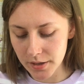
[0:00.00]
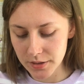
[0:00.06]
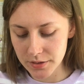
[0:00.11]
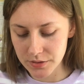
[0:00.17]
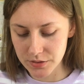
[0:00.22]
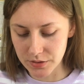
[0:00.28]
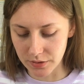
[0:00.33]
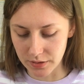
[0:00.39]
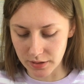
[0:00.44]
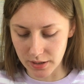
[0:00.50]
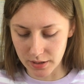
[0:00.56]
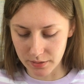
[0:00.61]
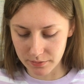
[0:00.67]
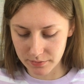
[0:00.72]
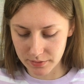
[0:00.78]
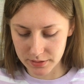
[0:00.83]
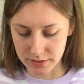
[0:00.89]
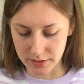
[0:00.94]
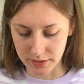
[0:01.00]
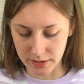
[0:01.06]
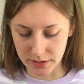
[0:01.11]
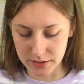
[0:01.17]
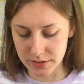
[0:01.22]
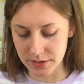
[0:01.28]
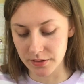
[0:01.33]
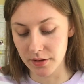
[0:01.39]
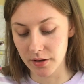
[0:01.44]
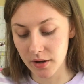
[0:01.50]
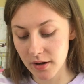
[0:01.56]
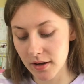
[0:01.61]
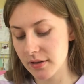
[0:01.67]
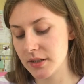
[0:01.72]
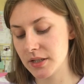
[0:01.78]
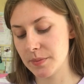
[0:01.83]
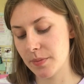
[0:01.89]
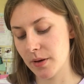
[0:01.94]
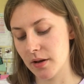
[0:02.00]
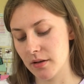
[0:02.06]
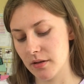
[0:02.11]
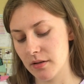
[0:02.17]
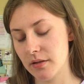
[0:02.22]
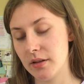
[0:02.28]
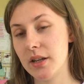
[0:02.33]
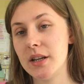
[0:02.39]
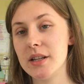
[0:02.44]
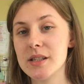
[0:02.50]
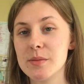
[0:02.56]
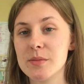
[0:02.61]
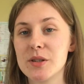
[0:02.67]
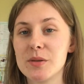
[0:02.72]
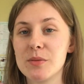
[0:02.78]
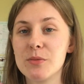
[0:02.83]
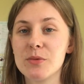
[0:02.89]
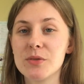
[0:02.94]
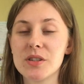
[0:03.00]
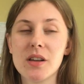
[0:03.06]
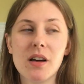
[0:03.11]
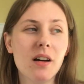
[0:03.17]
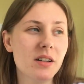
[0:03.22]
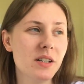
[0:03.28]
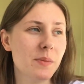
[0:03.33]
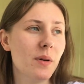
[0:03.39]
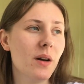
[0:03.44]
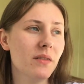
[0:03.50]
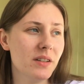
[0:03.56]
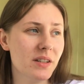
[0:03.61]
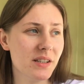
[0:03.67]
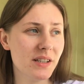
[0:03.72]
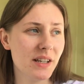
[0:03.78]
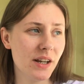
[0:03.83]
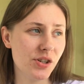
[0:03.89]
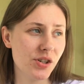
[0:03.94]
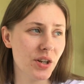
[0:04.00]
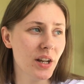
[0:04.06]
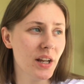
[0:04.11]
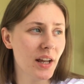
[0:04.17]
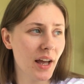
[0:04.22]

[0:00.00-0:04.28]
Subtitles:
So yeah, where did I get to? The hardest part. Sometimes what was the hardest part of the dissertation?